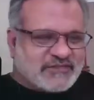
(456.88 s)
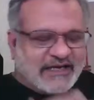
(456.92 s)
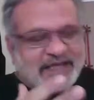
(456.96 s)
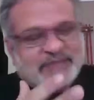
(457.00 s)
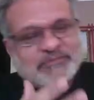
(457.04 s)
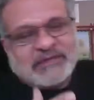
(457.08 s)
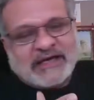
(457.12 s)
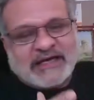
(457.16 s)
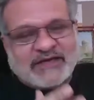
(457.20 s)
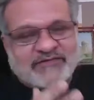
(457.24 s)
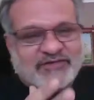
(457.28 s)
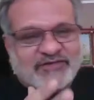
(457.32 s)

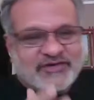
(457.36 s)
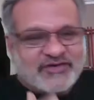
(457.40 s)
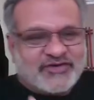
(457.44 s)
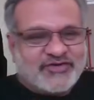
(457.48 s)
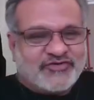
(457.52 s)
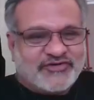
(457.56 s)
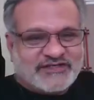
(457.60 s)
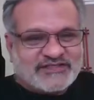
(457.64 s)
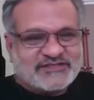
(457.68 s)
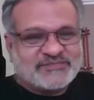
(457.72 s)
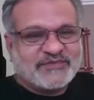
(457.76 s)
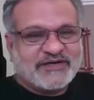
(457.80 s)
claim I have a
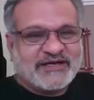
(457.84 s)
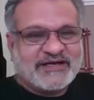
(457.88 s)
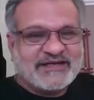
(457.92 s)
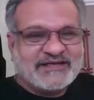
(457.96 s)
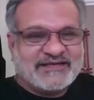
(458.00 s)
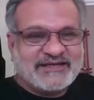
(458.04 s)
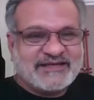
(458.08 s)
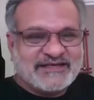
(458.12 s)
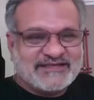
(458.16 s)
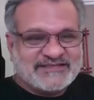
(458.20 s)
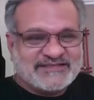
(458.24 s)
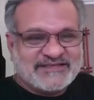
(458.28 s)
curious
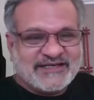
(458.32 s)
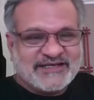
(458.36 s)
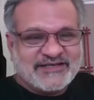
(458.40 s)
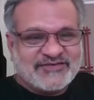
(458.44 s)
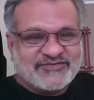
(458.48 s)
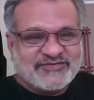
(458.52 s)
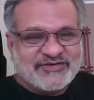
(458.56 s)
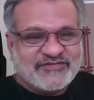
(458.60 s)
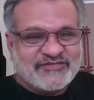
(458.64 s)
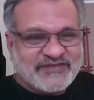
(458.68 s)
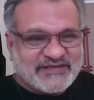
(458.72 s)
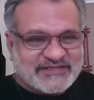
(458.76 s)
mind, and I
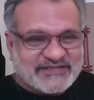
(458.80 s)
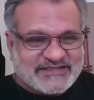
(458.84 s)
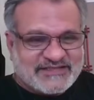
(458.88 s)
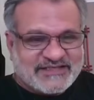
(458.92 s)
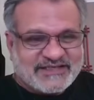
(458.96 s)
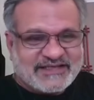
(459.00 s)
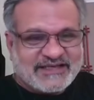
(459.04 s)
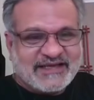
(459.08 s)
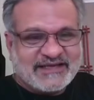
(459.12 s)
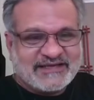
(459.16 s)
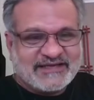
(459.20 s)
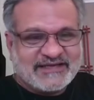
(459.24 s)
started to
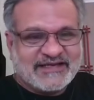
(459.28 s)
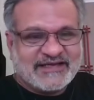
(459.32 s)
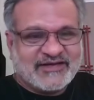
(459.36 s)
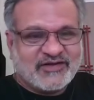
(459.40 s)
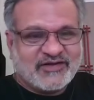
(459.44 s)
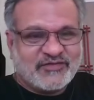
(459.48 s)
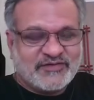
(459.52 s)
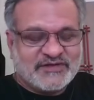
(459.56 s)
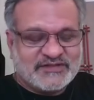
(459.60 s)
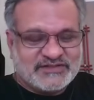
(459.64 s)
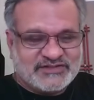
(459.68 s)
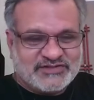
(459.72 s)
investigate, and I
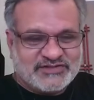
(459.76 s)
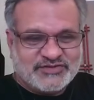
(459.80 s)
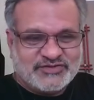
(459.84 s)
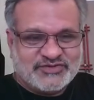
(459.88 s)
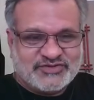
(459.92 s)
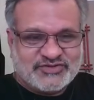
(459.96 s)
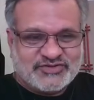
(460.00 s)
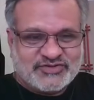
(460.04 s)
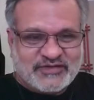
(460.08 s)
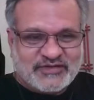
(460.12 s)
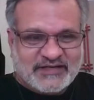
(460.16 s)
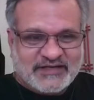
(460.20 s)
always
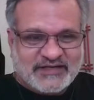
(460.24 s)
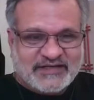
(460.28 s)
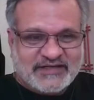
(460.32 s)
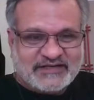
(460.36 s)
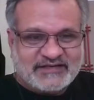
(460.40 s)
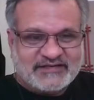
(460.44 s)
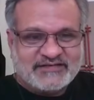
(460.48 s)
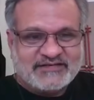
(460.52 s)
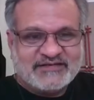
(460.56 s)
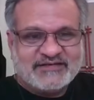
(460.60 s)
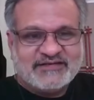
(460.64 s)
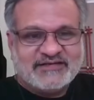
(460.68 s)
used to
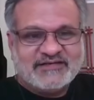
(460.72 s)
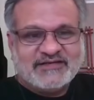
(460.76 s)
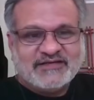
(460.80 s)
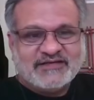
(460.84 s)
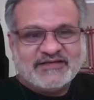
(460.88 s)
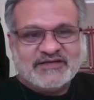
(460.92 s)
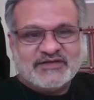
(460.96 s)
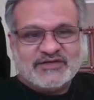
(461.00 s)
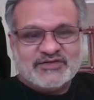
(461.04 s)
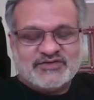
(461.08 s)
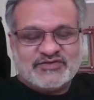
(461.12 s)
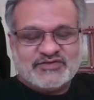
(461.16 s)
lead
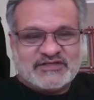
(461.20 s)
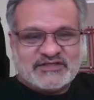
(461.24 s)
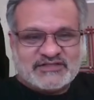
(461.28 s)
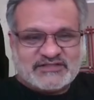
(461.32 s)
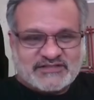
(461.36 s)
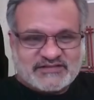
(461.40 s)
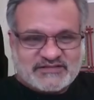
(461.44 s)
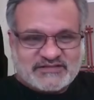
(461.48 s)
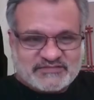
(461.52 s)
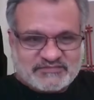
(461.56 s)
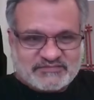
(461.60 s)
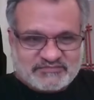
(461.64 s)
to
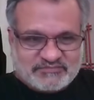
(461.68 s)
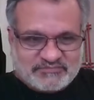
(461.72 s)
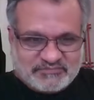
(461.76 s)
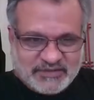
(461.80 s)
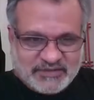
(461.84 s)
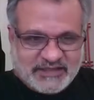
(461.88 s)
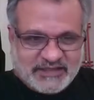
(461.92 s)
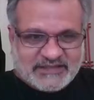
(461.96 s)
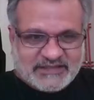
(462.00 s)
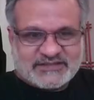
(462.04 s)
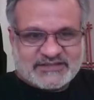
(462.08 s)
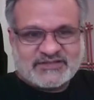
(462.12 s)
this
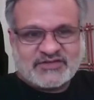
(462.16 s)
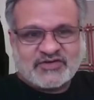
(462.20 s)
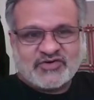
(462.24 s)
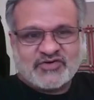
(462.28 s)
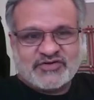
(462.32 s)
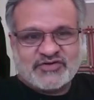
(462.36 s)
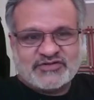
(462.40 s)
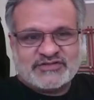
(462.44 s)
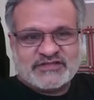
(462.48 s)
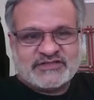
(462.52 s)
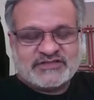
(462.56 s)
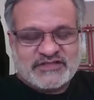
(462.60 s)
place
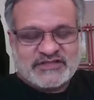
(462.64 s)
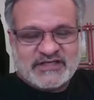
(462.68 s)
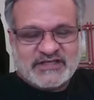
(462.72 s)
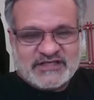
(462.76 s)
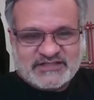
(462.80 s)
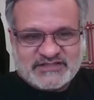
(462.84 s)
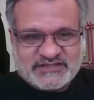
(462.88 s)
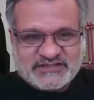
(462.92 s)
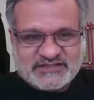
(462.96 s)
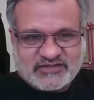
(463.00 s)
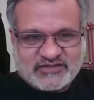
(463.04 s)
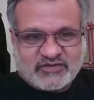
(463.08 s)
called Central
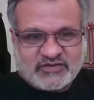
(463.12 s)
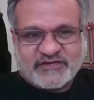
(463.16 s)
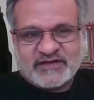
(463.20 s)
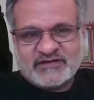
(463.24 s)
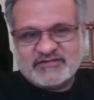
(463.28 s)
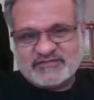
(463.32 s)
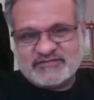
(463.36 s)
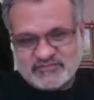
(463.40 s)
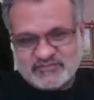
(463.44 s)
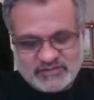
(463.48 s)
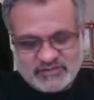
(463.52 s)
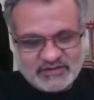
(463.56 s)
Asia.
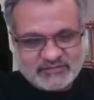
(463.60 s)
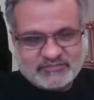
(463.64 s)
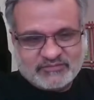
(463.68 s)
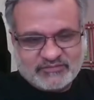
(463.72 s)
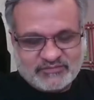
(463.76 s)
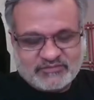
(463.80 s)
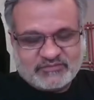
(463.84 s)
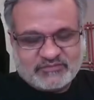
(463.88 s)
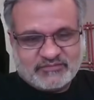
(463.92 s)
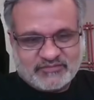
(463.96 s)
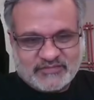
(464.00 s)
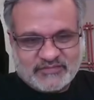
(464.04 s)
Often, well,
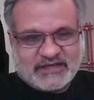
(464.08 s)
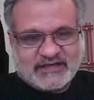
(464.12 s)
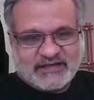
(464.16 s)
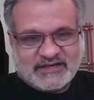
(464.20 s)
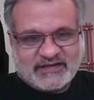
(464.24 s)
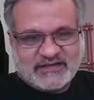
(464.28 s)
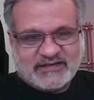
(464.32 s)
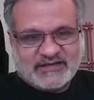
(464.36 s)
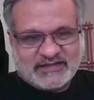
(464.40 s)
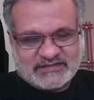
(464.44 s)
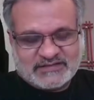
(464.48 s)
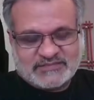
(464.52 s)

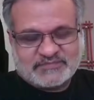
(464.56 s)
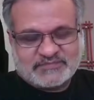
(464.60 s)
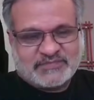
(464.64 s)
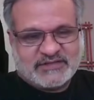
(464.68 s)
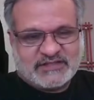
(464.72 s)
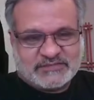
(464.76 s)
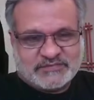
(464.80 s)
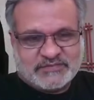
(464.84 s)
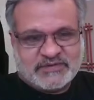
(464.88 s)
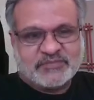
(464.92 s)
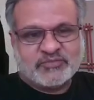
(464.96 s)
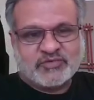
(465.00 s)
let's
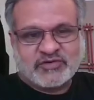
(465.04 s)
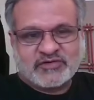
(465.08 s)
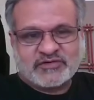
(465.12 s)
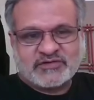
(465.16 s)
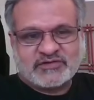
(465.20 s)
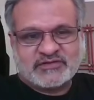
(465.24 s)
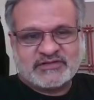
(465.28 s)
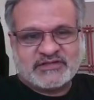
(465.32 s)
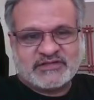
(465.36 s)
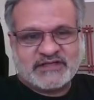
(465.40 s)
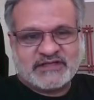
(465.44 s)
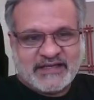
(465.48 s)
be
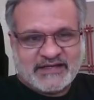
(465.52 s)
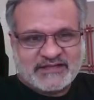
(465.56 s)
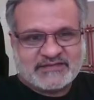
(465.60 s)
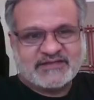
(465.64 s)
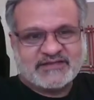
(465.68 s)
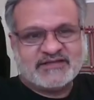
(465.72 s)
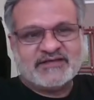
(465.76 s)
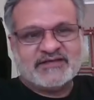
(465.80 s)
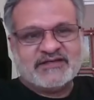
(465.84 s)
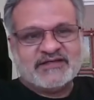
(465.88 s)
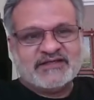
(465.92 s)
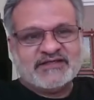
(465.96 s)
more
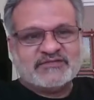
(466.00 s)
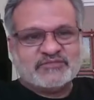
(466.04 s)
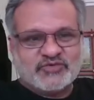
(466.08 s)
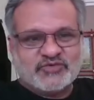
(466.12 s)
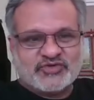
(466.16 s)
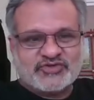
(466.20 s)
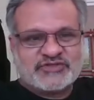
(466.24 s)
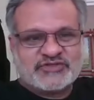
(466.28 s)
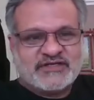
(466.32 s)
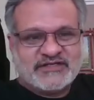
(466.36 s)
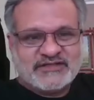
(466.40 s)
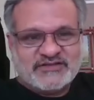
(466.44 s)
direct.
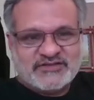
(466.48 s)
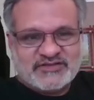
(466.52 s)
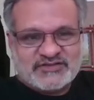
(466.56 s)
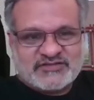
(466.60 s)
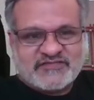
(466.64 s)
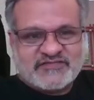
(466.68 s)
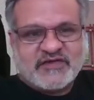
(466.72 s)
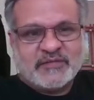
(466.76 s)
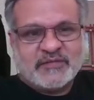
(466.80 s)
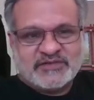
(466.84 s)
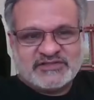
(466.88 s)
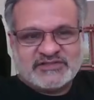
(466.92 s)
Mostly
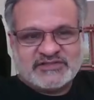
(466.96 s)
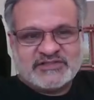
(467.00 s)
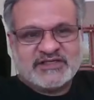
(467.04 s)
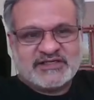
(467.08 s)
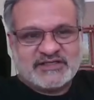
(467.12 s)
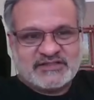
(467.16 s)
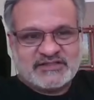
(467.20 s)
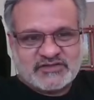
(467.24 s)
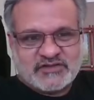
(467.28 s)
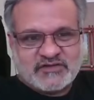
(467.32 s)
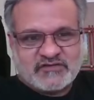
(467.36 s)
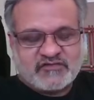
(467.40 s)
those famous
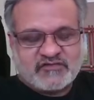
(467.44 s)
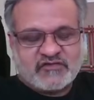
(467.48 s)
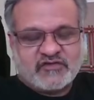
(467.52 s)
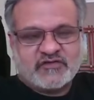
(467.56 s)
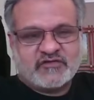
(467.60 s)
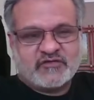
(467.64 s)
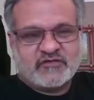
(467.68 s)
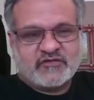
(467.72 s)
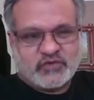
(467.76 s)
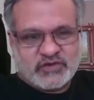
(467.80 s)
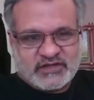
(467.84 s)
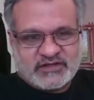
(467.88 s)
cities of
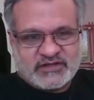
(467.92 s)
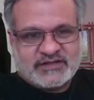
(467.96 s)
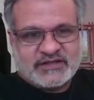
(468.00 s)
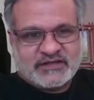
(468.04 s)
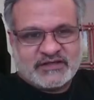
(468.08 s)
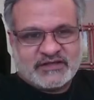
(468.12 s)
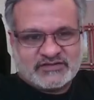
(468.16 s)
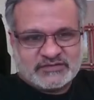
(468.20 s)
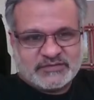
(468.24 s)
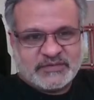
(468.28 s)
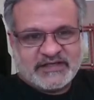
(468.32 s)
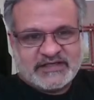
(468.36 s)
what
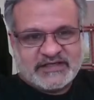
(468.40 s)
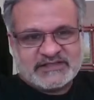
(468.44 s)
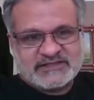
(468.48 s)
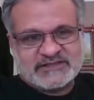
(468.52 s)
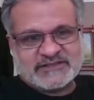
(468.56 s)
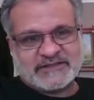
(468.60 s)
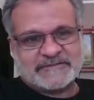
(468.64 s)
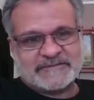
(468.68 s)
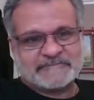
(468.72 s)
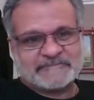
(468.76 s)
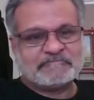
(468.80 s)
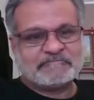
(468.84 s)
now
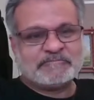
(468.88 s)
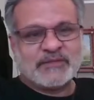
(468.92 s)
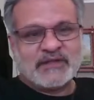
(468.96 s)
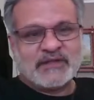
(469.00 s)
Uzbekistan,